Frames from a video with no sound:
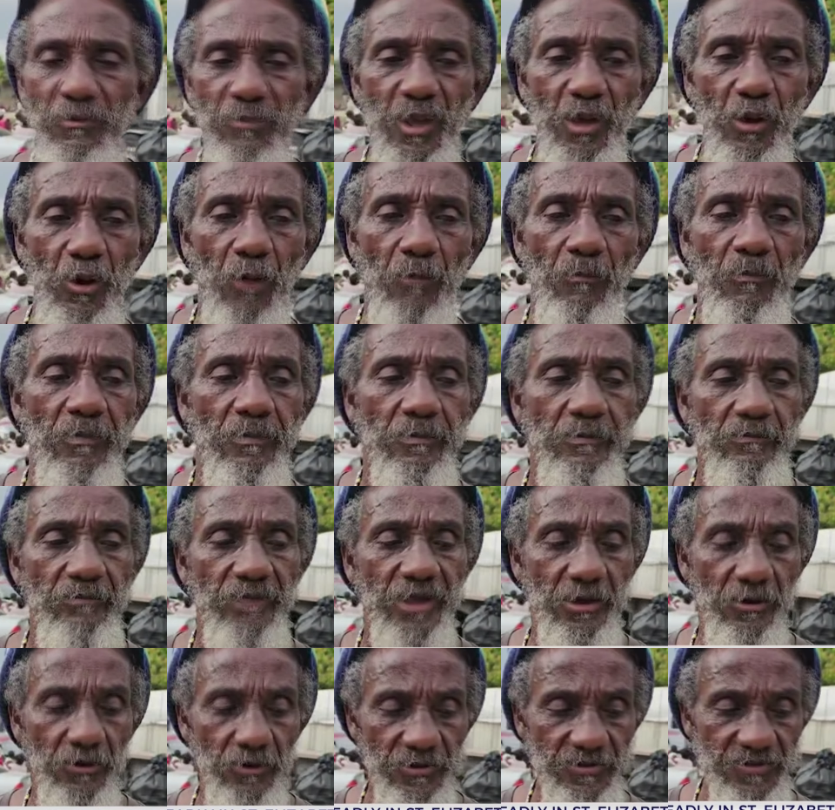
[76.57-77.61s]
we come,
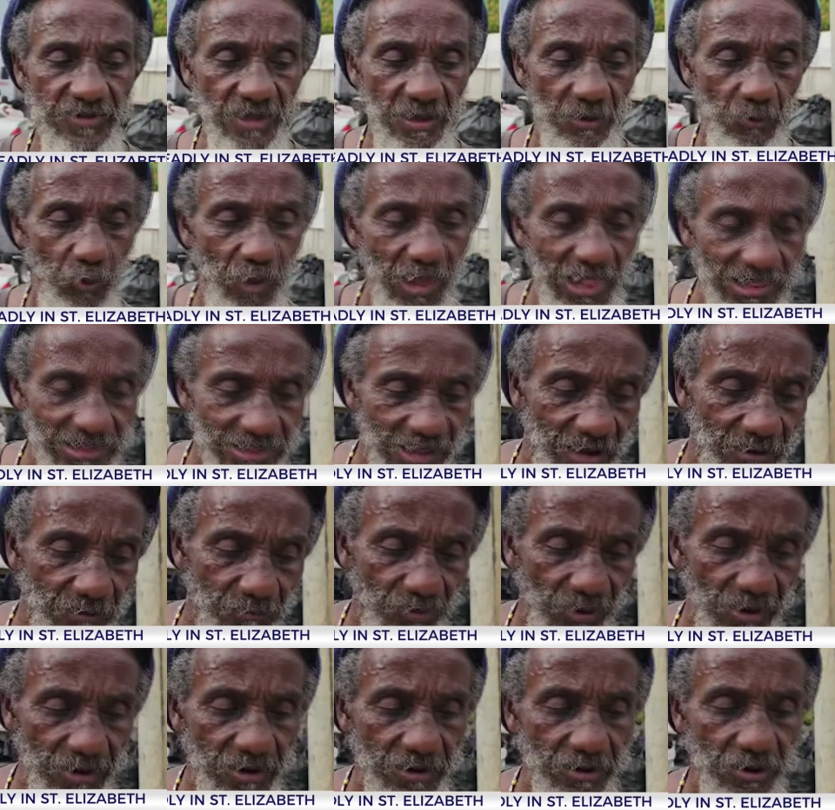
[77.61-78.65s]
we can see Wilton
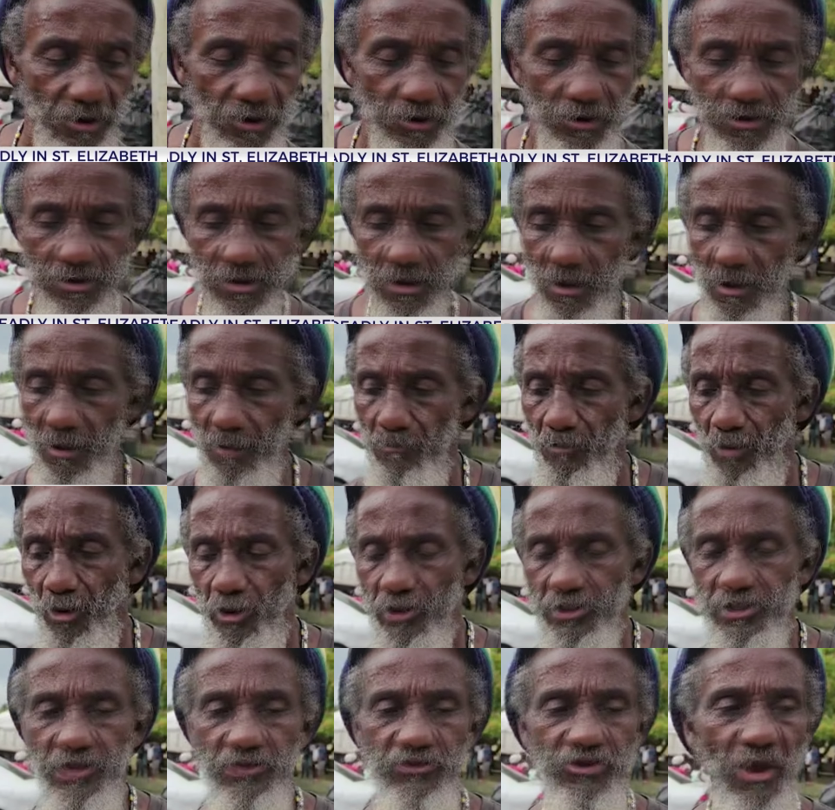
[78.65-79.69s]
Vanidel,
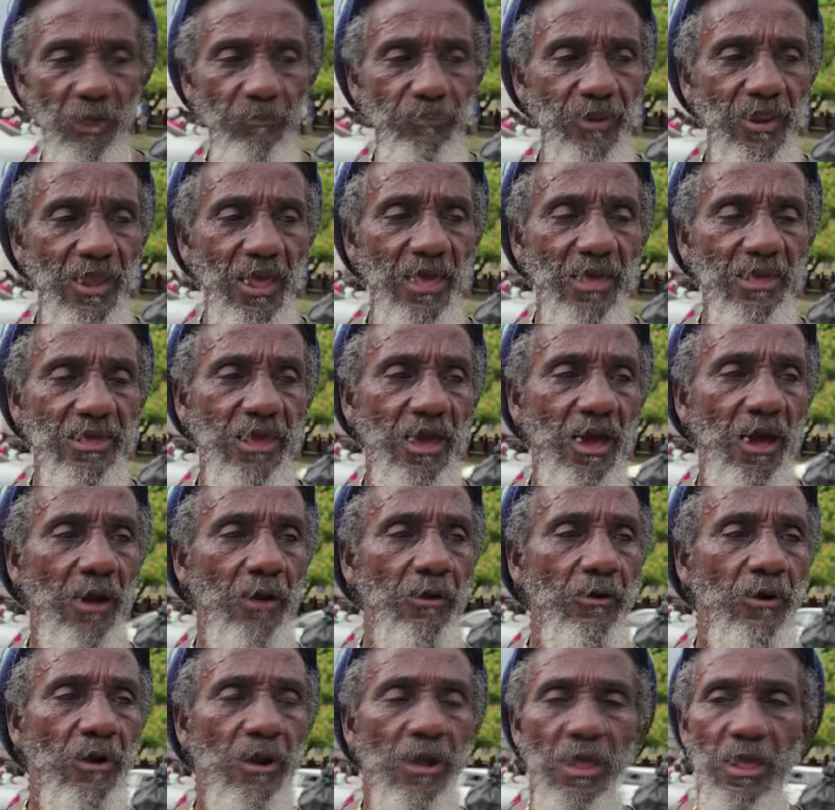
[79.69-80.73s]
Bertie like
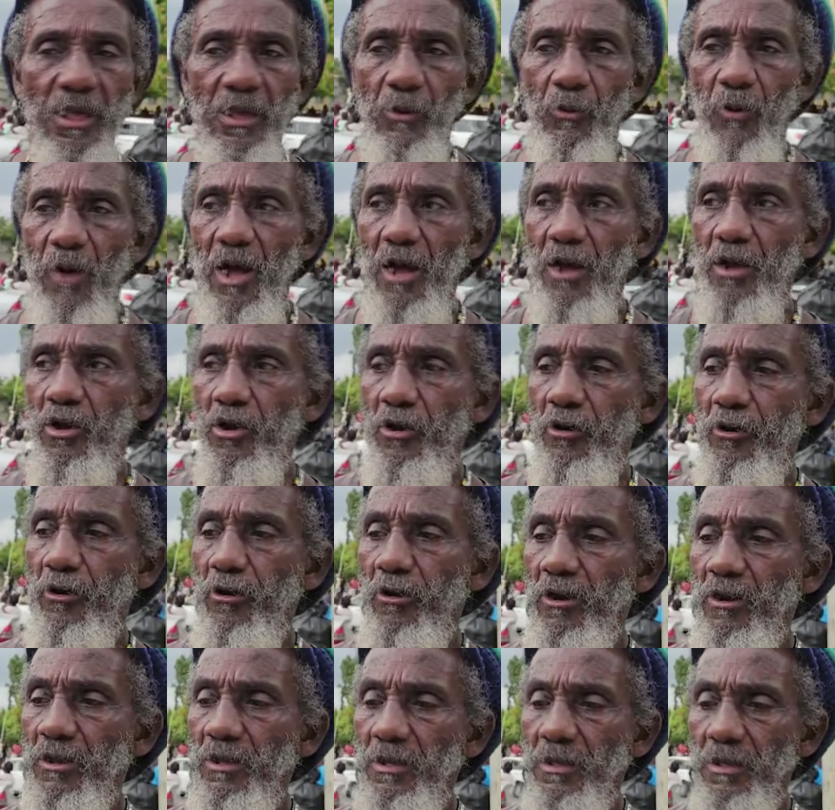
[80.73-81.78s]
Icare, one girl,
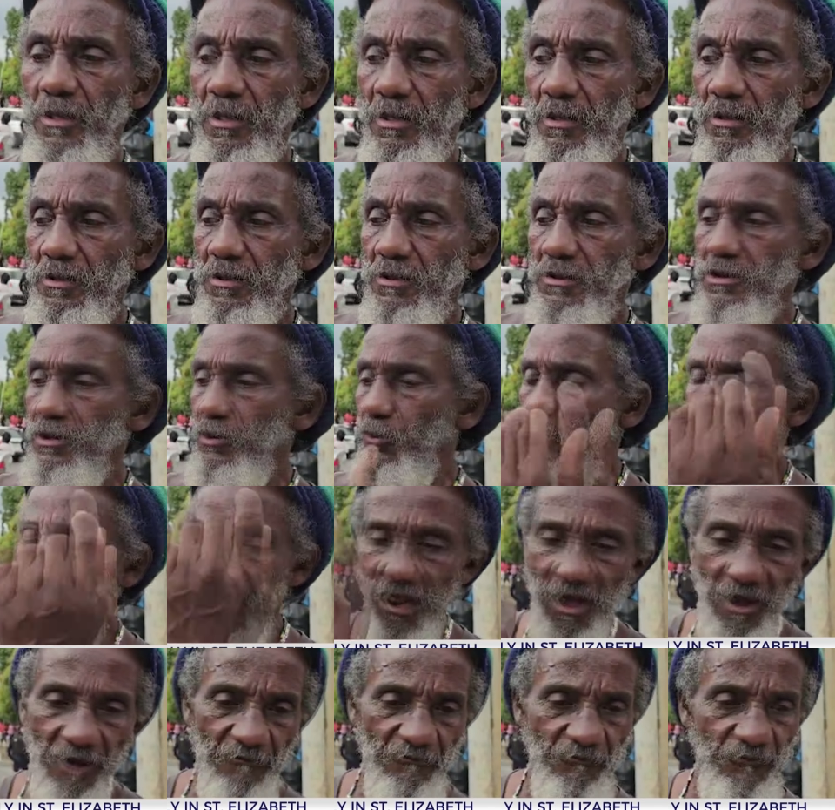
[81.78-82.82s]
all
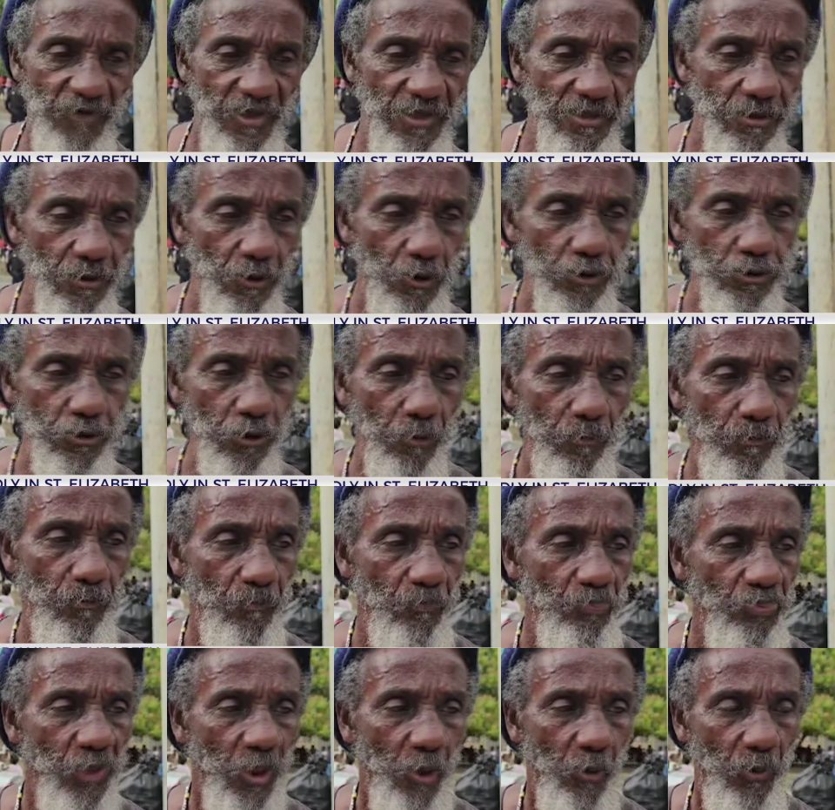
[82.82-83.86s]
her face cut up.
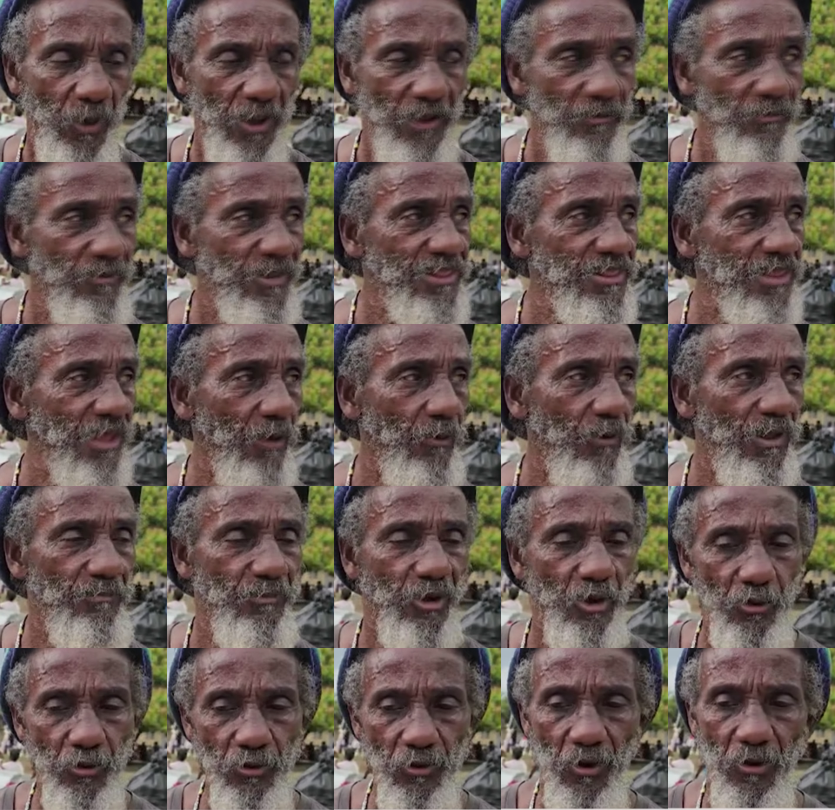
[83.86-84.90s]
When we, when
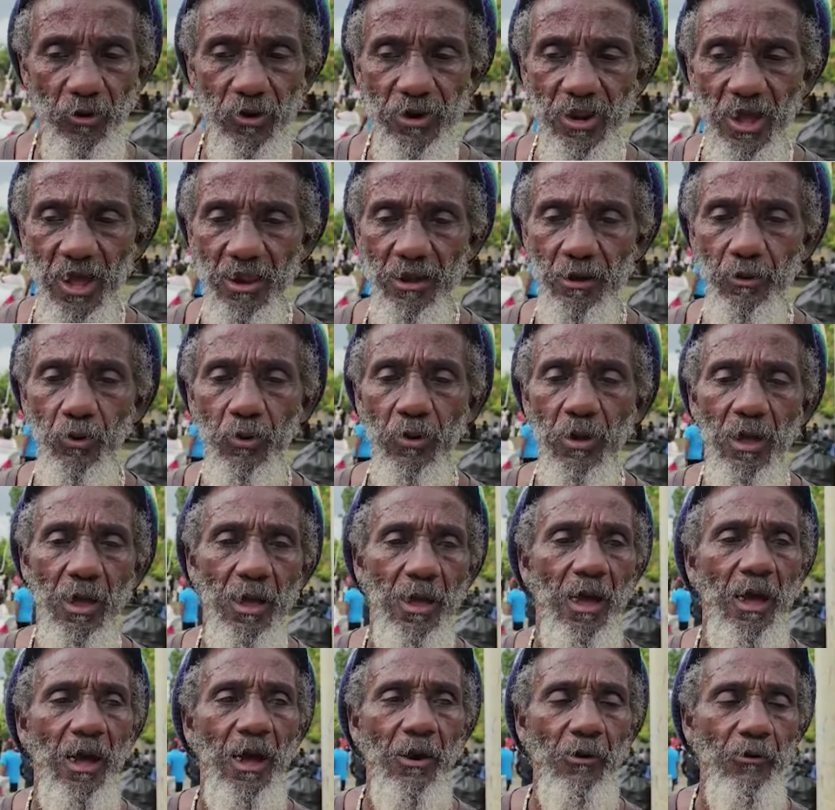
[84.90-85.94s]
we go on our look,
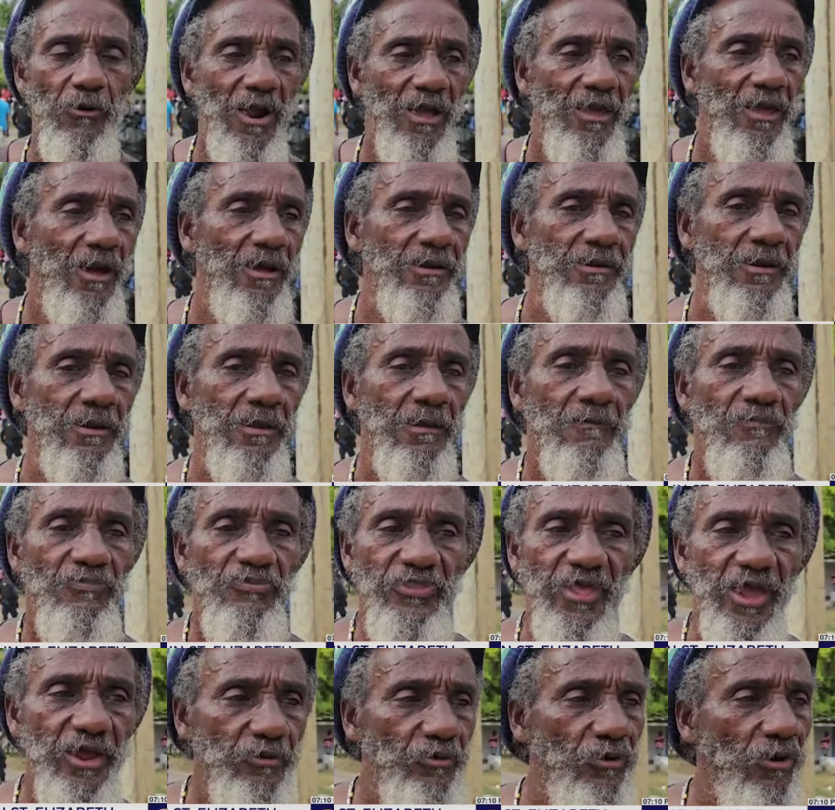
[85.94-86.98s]
Ryan,
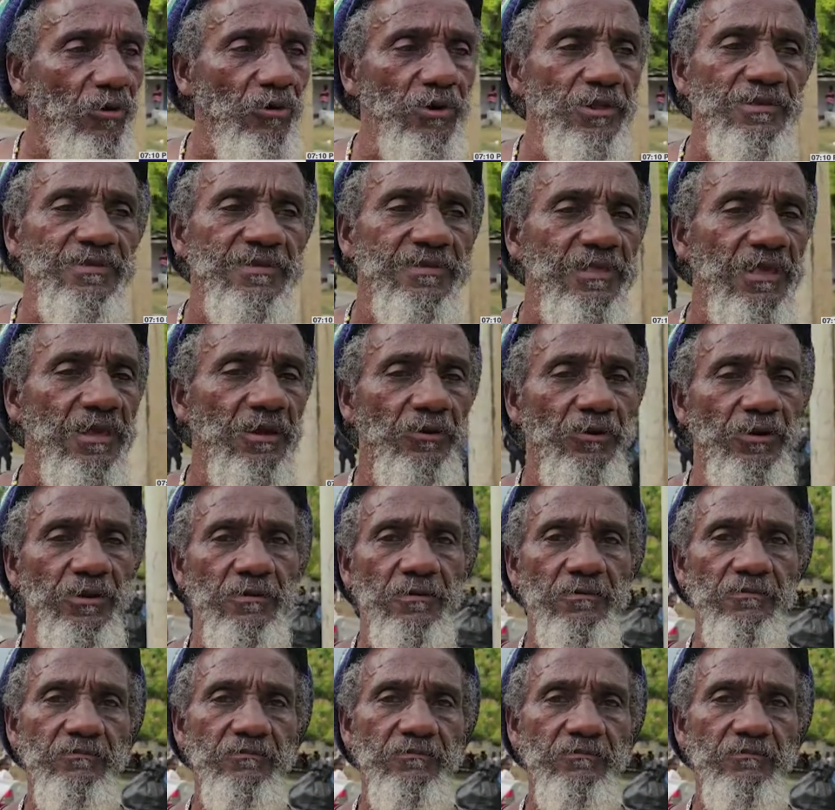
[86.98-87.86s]
dead round his ear.